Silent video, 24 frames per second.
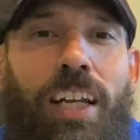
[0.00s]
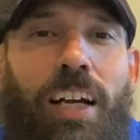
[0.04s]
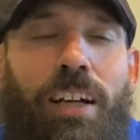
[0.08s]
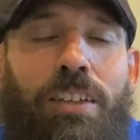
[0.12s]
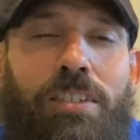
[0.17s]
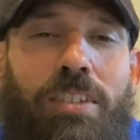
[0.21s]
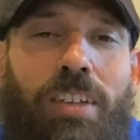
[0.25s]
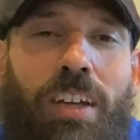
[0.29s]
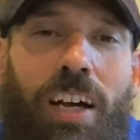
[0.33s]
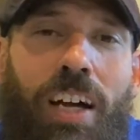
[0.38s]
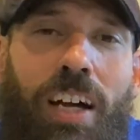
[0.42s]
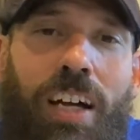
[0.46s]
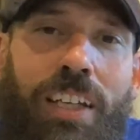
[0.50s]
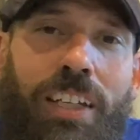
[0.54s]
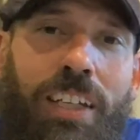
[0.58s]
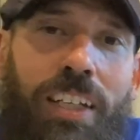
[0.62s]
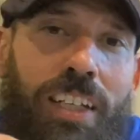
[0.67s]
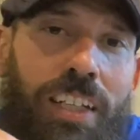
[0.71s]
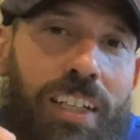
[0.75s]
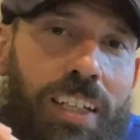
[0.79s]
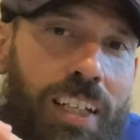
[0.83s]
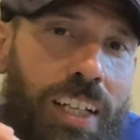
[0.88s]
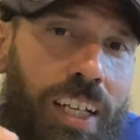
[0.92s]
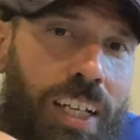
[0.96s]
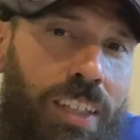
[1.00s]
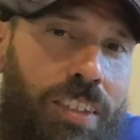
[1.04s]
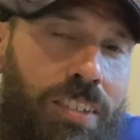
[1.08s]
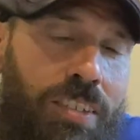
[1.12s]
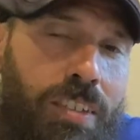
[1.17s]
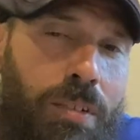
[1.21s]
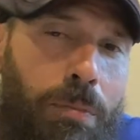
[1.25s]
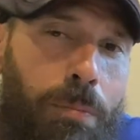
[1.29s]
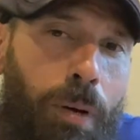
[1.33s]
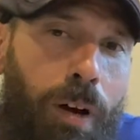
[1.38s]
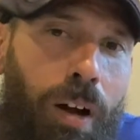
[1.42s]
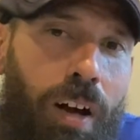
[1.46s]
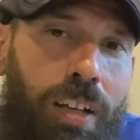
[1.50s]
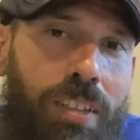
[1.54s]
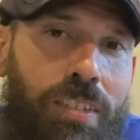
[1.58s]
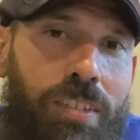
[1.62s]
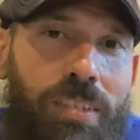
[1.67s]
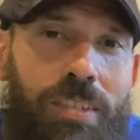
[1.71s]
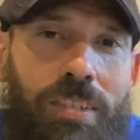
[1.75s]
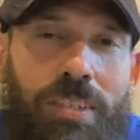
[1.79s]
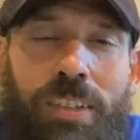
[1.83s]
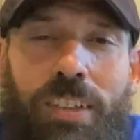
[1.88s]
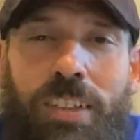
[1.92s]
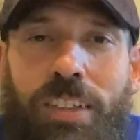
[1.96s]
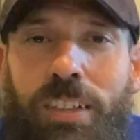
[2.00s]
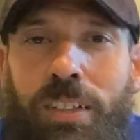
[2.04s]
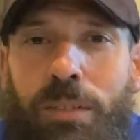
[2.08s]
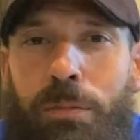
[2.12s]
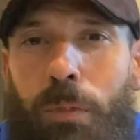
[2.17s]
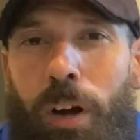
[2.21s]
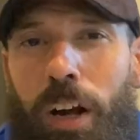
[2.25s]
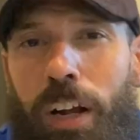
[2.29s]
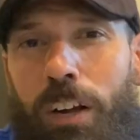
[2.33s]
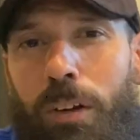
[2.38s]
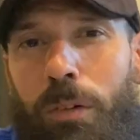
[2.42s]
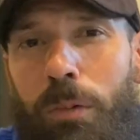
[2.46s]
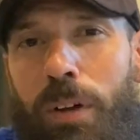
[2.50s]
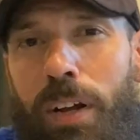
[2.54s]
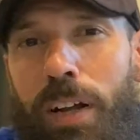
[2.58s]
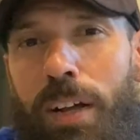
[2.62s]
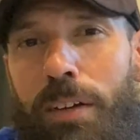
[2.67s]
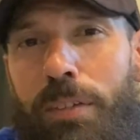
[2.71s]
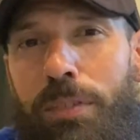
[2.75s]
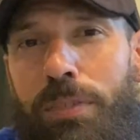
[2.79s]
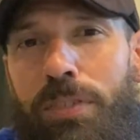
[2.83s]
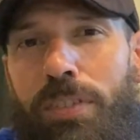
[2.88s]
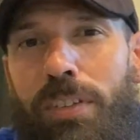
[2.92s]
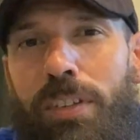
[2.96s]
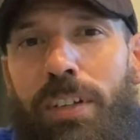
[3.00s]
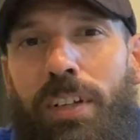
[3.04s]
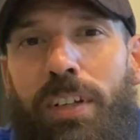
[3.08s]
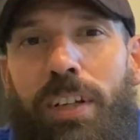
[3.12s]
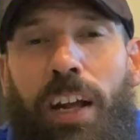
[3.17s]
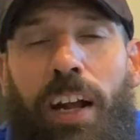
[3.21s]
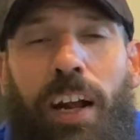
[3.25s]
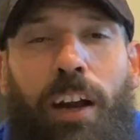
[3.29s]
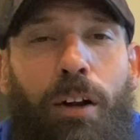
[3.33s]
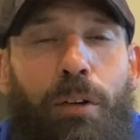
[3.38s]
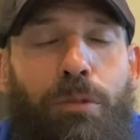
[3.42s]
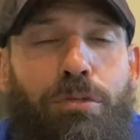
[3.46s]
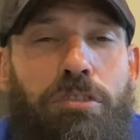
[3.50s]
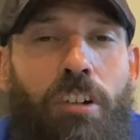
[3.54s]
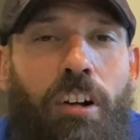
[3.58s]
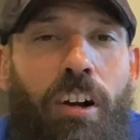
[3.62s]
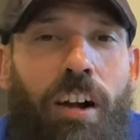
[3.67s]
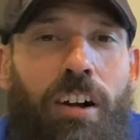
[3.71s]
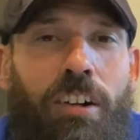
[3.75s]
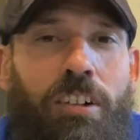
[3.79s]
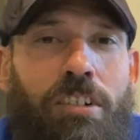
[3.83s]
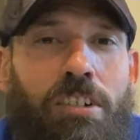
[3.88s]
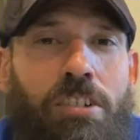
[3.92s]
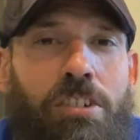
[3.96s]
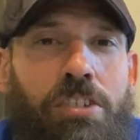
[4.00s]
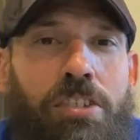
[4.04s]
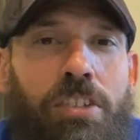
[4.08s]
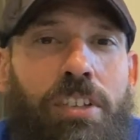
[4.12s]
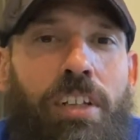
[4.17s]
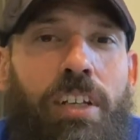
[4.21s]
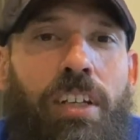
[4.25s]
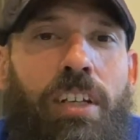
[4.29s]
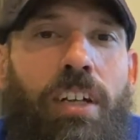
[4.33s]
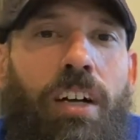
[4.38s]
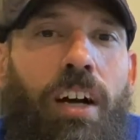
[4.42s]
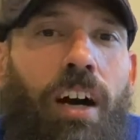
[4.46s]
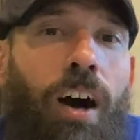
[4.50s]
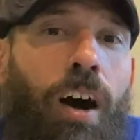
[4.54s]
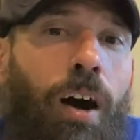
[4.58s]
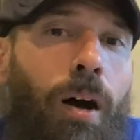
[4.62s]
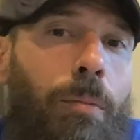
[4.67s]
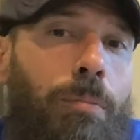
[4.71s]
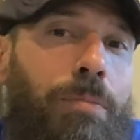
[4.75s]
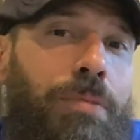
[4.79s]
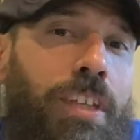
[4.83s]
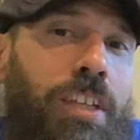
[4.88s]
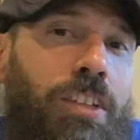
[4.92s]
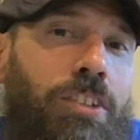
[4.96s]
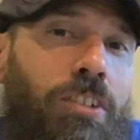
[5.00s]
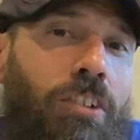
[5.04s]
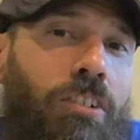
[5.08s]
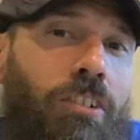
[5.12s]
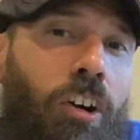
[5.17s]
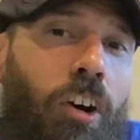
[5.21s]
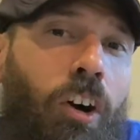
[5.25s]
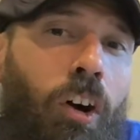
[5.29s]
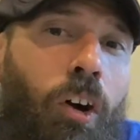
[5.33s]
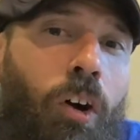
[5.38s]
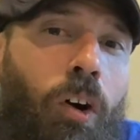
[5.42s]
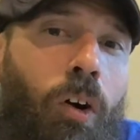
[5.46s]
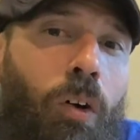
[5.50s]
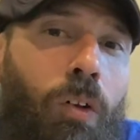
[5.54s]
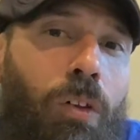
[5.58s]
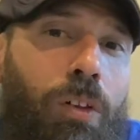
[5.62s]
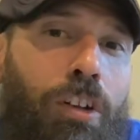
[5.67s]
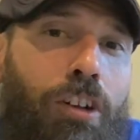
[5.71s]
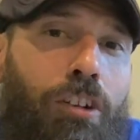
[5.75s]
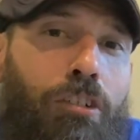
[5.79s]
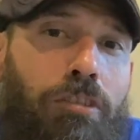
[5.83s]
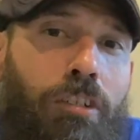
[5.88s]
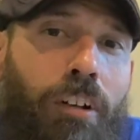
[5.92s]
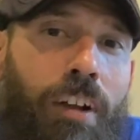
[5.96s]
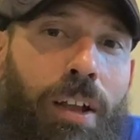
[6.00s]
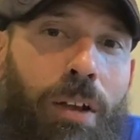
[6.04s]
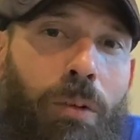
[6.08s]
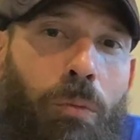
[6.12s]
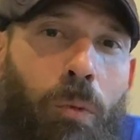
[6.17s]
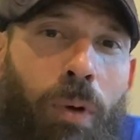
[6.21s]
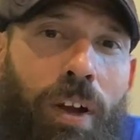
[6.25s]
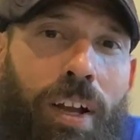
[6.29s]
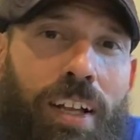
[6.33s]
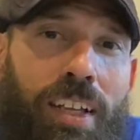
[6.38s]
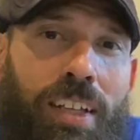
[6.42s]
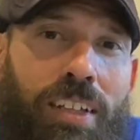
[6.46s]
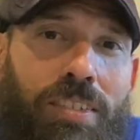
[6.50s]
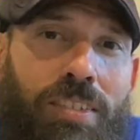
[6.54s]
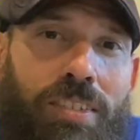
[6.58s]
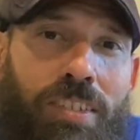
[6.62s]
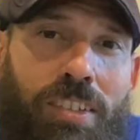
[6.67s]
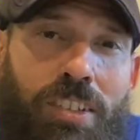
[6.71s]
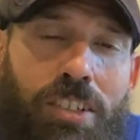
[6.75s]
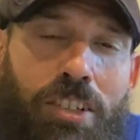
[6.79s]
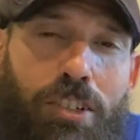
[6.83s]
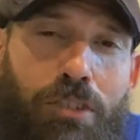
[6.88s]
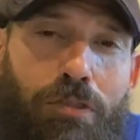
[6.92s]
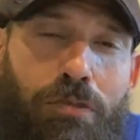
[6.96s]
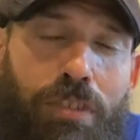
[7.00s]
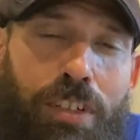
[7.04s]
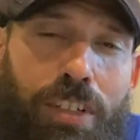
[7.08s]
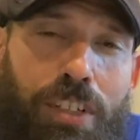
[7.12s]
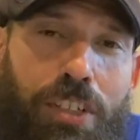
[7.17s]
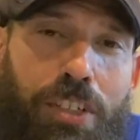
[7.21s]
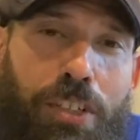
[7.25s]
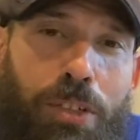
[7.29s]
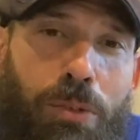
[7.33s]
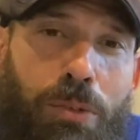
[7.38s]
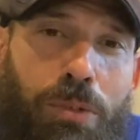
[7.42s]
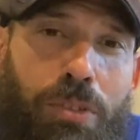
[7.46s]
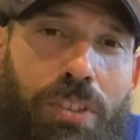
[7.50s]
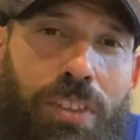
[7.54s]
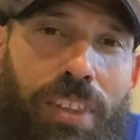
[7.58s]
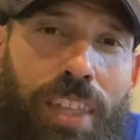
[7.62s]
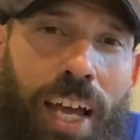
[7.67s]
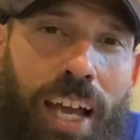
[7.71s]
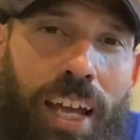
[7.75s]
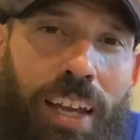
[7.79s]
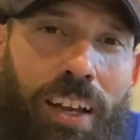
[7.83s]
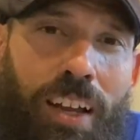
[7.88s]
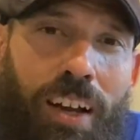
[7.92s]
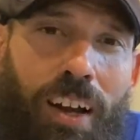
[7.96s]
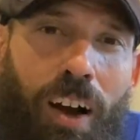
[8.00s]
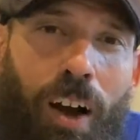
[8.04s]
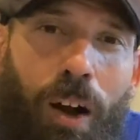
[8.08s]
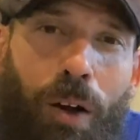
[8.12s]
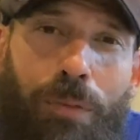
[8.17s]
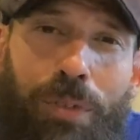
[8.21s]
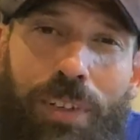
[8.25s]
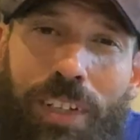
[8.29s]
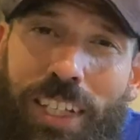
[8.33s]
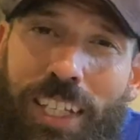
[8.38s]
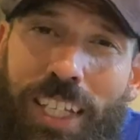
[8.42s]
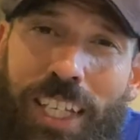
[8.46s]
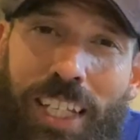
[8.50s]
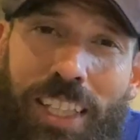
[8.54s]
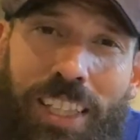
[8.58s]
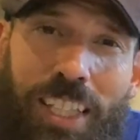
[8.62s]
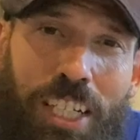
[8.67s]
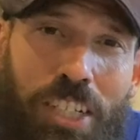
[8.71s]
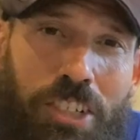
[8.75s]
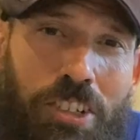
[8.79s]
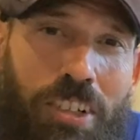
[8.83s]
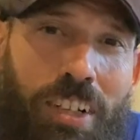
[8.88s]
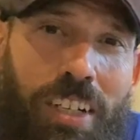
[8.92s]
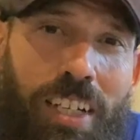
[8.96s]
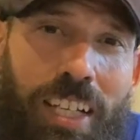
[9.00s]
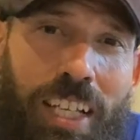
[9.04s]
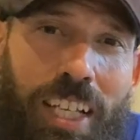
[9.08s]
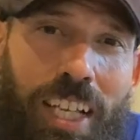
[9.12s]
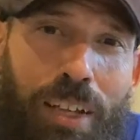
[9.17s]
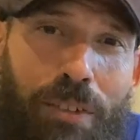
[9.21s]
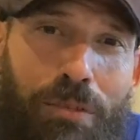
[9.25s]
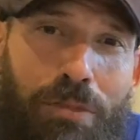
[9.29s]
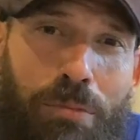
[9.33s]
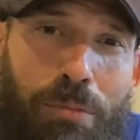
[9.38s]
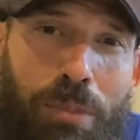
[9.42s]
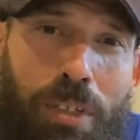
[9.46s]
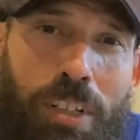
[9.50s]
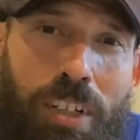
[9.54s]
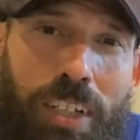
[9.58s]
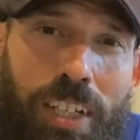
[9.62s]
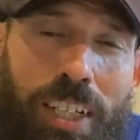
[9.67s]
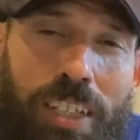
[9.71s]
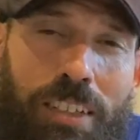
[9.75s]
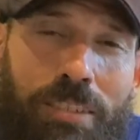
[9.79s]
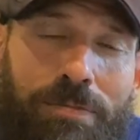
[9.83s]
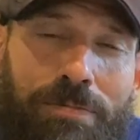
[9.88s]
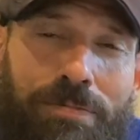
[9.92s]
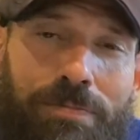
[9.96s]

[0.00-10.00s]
outside, instant pots, microwaves, air fryers, these are all great ways to just reduce that oven heat that you're gonna get from cooking.